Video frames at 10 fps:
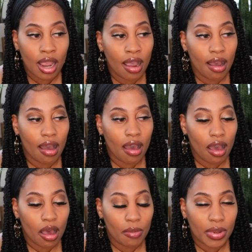
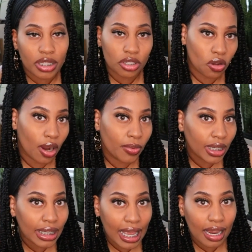And so I really
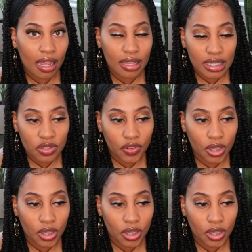like how these feel.